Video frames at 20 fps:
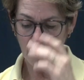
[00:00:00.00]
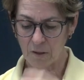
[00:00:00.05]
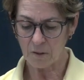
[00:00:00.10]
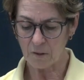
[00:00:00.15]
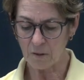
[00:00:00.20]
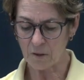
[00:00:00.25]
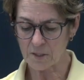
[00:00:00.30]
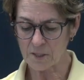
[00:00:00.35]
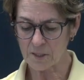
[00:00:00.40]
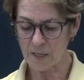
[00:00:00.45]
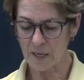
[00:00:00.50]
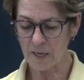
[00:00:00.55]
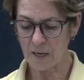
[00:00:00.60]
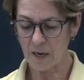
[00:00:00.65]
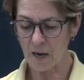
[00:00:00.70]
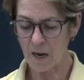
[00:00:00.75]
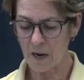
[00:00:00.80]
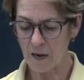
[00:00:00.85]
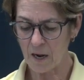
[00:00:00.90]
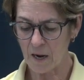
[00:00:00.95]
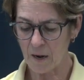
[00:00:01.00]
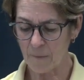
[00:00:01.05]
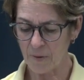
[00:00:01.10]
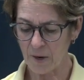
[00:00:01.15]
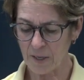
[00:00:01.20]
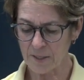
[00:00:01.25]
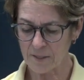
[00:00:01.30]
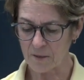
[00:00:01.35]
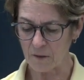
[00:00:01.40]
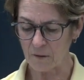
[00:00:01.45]
looks like a
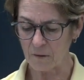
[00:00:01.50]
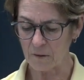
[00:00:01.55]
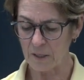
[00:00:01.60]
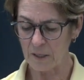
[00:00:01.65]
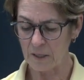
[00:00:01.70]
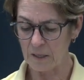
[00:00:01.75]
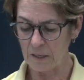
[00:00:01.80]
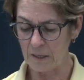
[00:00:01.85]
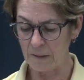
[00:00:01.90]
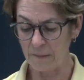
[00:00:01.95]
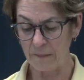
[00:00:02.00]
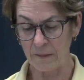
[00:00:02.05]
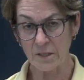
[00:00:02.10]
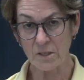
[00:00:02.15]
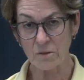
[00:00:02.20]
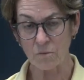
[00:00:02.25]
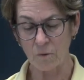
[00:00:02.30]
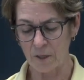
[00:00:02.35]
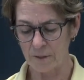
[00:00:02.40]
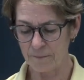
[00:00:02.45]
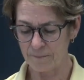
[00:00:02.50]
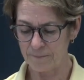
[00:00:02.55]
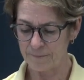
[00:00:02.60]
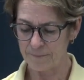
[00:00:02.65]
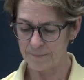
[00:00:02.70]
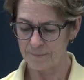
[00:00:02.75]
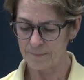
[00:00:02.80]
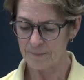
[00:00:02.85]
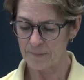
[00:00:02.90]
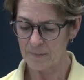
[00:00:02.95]
pretzel in this one.
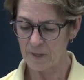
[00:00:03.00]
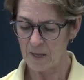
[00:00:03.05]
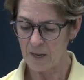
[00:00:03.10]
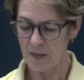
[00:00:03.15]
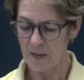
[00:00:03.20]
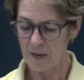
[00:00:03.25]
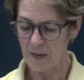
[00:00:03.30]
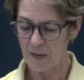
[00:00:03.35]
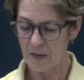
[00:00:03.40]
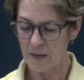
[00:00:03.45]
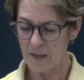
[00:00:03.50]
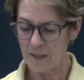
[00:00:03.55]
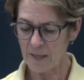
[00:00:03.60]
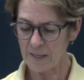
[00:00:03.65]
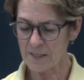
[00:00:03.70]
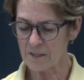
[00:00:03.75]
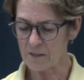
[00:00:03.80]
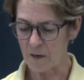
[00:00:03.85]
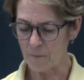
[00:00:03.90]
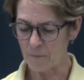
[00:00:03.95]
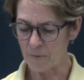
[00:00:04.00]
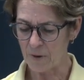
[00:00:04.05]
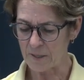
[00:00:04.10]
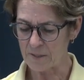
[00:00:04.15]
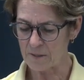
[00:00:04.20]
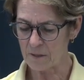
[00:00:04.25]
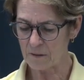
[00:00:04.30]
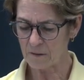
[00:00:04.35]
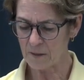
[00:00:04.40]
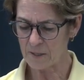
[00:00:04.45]
That's not a
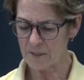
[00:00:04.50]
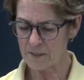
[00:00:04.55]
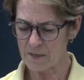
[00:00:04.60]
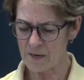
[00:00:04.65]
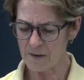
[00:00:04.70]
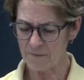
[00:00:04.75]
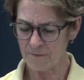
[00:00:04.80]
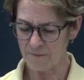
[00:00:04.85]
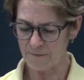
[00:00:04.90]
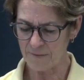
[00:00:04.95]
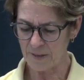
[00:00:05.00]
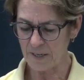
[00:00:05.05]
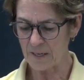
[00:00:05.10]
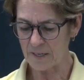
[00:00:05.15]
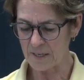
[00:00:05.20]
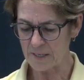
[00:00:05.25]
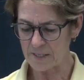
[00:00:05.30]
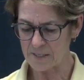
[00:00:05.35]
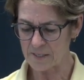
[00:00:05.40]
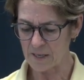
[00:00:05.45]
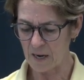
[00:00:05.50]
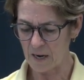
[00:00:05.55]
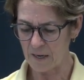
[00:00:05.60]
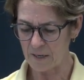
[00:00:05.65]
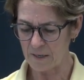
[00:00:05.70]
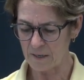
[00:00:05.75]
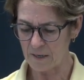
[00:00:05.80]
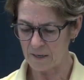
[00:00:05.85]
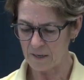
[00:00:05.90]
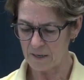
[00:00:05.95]
pretzel, it's an infinity
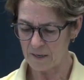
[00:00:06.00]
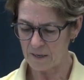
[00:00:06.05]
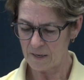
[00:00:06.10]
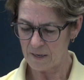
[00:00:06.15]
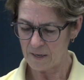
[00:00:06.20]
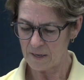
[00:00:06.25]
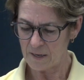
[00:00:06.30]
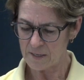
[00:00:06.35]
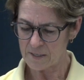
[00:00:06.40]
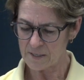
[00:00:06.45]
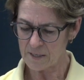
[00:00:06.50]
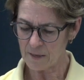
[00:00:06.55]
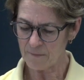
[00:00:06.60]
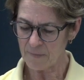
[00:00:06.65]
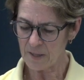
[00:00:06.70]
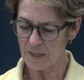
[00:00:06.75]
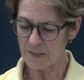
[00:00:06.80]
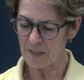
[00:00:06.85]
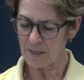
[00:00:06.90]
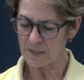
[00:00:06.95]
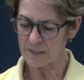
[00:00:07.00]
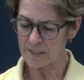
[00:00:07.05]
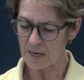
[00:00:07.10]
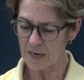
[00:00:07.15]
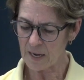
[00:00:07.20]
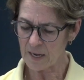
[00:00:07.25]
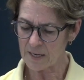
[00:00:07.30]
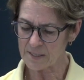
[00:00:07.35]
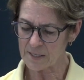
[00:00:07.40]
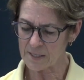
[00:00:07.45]
sign, something that
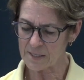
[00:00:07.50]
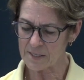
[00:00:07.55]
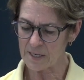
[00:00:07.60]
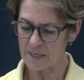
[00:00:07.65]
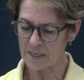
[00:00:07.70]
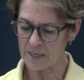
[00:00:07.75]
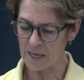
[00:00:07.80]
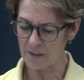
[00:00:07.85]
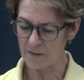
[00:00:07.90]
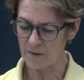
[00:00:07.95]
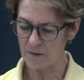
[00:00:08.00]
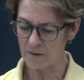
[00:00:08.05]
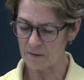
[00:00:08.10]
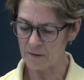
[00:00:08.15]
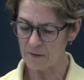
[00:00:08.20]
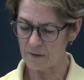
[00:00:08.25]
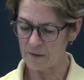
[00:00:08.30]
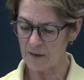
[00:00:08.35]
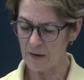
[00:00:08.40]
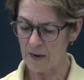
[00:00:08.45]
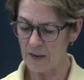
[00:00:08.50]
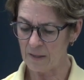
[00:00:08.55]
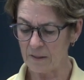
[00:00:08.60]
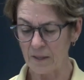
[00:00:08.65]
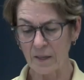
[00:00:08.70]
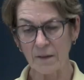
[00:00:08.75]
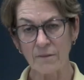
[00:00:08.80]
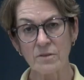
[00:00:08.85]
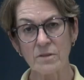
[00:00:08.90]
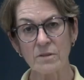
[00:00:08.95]
ties us together and
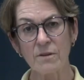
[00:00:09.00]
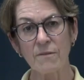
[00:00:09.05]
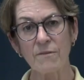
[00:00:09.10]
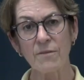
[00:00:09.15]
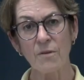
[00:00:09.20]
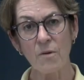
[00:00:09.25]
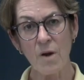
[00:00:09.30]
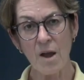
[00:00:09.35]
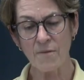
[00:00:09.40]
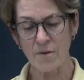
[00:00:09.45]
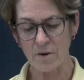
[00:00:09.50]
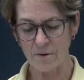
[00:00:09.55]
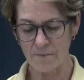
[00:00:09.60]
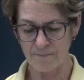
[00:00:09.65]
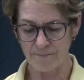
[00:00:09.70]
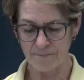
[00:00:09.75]
lives forever.